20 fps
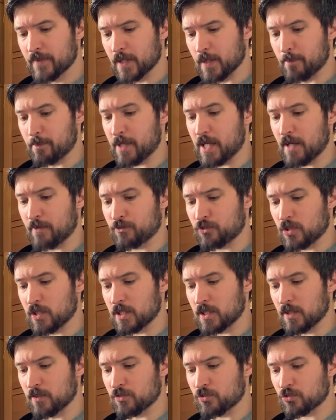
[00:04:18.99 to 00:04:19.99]
The BFG
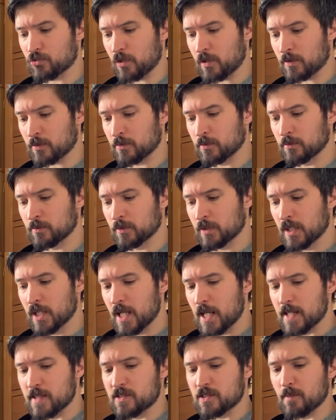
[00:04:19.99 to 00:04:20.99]
didn't struggle.
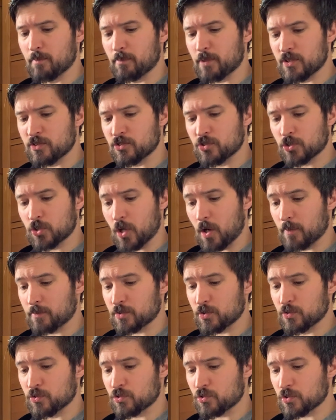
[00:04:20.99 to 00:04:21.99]
He simply
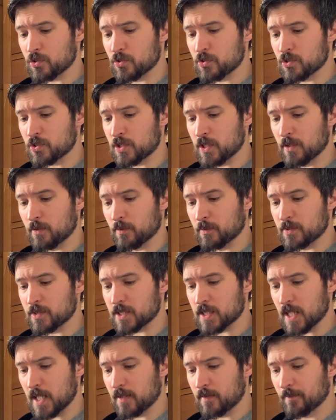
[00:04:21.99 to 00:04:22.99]
stopped and stood still and
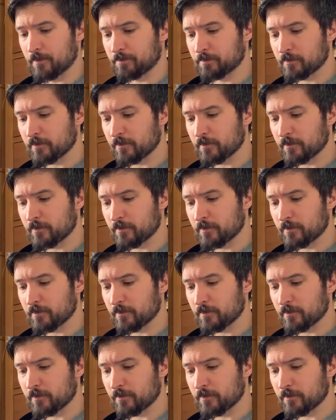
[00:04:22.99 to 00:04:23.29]
said,